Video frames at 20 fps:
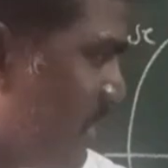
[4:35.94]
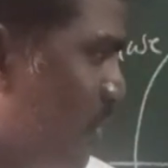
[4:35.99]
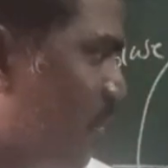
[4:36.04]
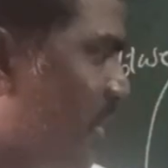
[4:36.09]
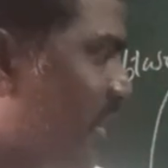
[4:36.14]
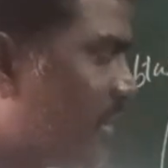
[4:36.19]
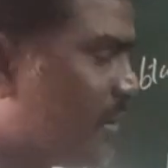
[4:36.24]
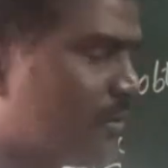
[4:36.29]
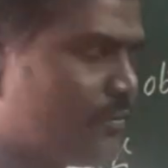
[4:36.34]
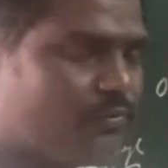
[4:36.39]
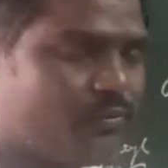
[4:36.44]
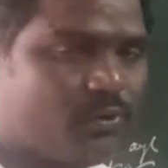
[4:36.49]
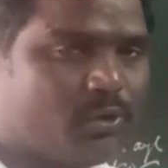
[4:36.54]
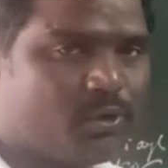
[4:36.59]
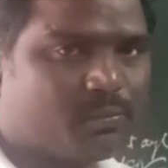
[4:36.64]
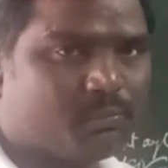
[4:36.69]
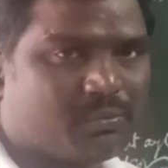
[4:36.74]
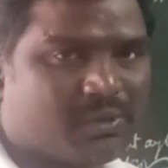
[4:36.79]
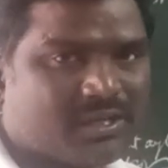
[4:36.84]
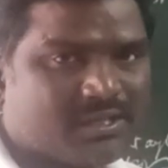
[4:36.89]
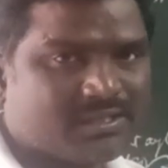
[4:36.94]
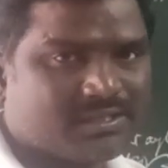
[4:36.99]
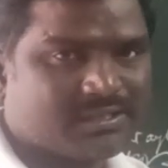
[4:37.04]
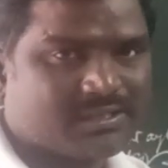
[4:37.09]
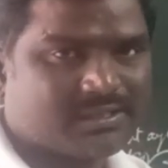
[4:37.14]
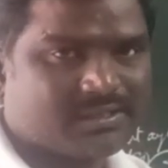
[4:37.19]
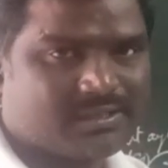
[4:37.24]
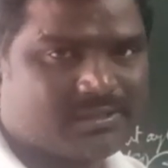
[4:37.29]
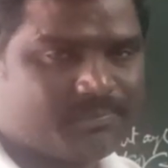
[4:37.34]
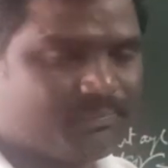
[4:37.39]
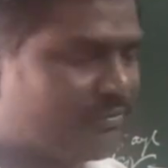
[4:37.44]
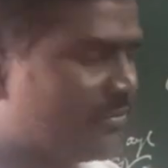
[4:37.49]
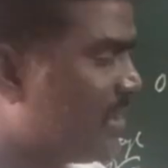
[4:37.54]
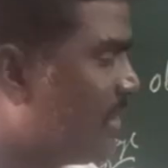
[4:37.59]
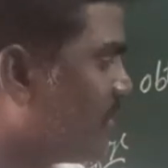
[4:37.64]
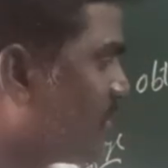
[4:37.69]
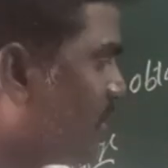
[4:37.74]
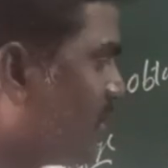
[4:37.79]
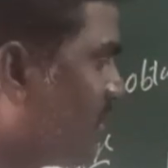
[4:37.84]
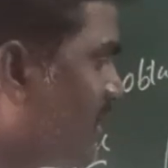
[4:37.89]
is divided into 4 parts.
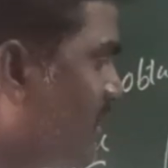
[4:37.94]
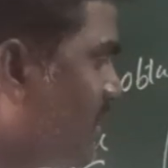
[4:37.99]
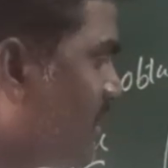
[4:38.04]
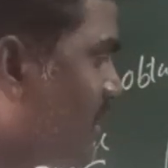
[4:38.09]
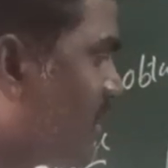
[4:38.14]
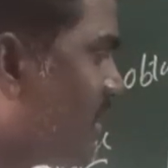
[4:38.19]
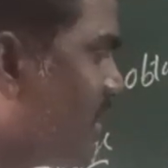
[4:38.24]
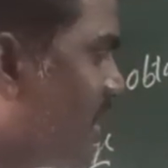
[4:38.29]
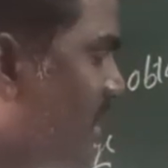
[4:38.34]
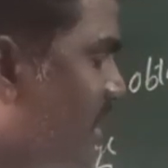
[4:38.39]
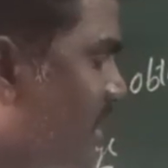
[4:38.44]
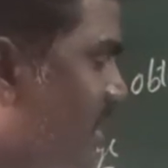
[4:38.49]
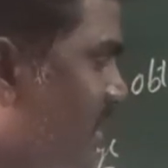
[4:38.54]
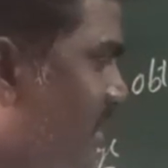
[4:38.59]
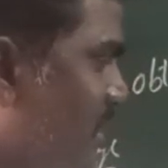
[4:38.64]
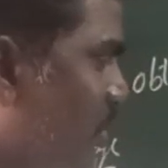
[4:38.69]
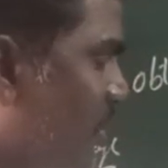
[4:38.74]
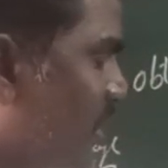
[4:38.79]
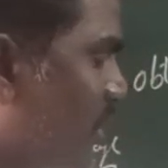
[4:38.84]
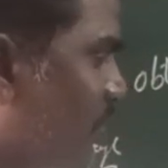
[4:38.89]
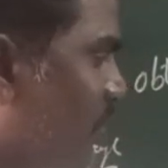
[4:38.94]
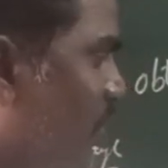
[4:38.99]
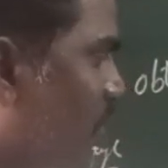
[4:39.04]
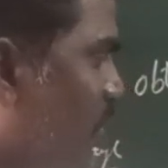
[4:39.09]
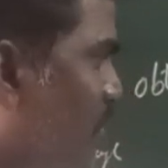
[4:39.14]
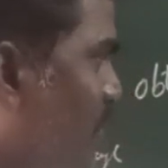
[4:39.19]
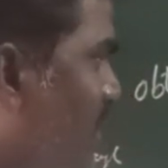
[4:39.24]
So 360 degrees is divided into 4